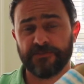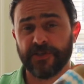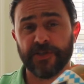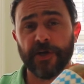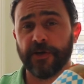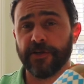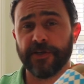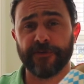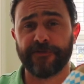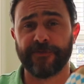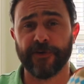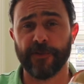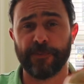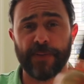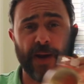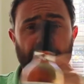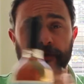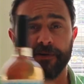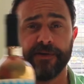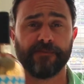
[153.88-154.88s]
You don't need a food
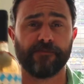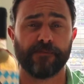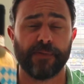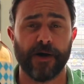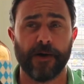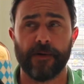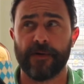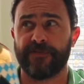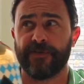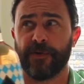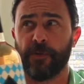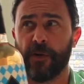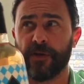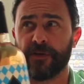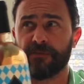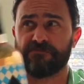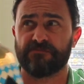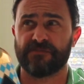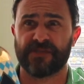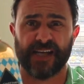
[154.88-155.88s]
pairing, but if you
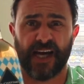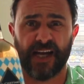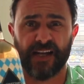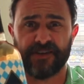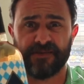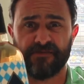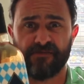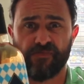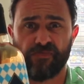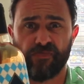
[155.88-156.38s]
want salad,